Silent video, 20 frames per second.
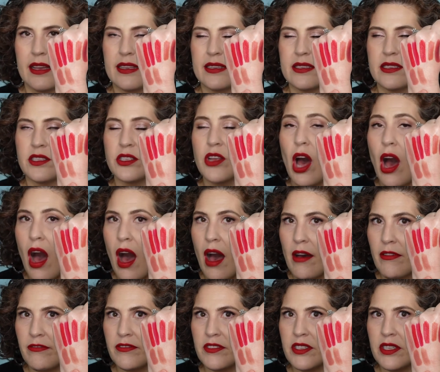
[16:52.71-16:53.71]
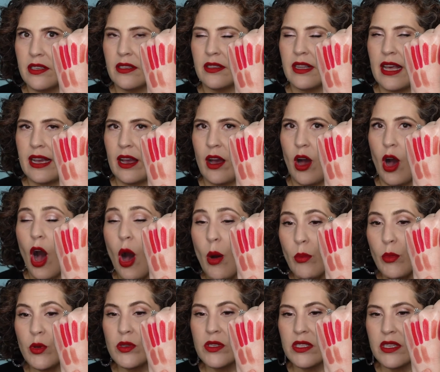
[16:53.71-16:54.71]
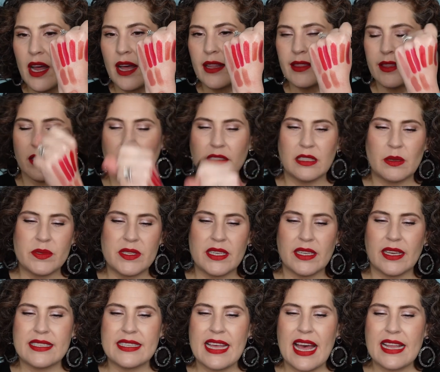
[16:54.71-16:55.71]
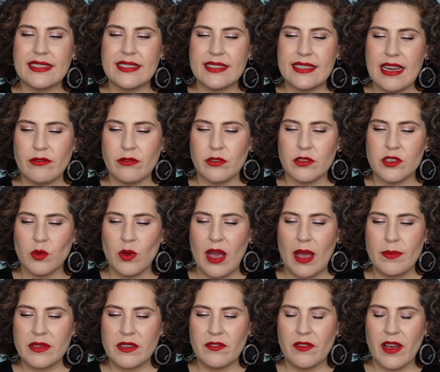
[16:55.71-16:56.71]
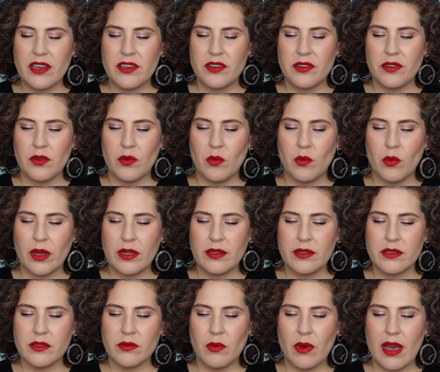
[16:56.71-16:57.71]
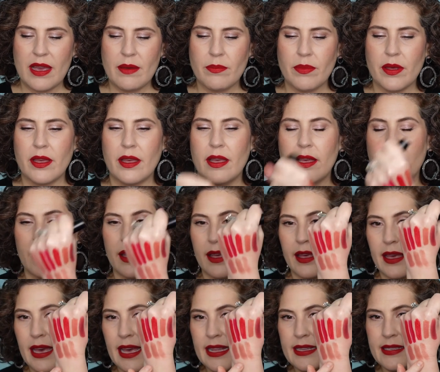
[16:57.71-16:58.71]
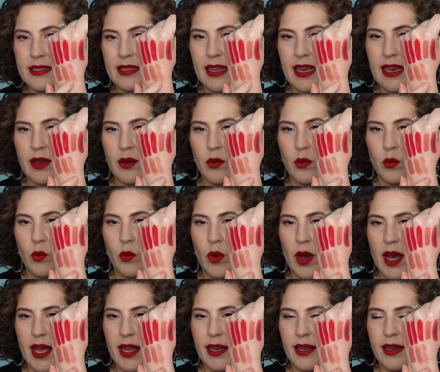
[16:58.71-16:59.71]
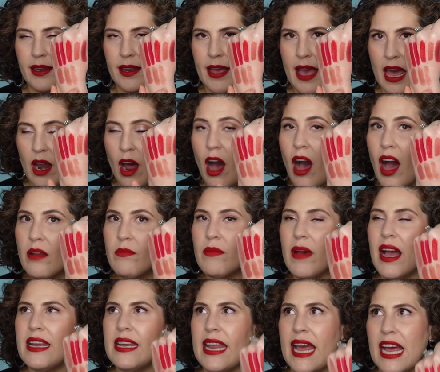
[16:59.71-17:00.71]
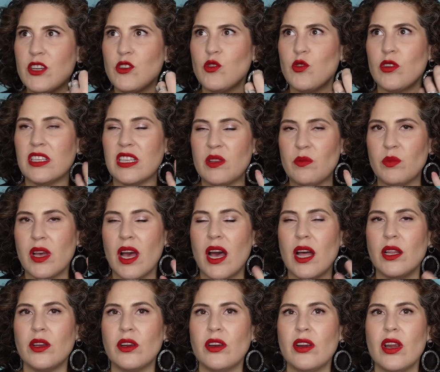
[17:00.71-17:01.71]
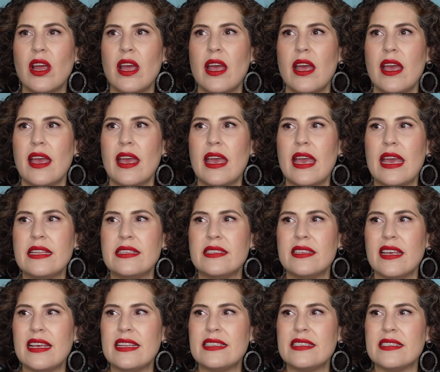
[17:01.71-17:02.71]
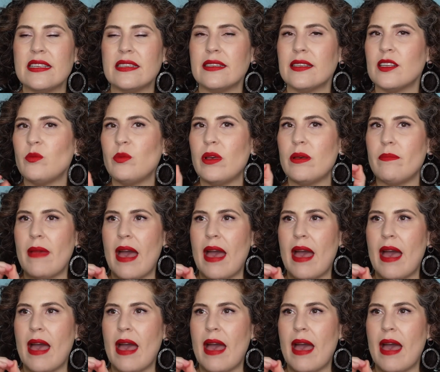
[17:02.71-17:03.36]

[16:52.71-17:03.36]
soft, like almost not there lipstick because that's several swipes. If I do one swipe, it's like, what? And on my natural lip color, it, it's a little bit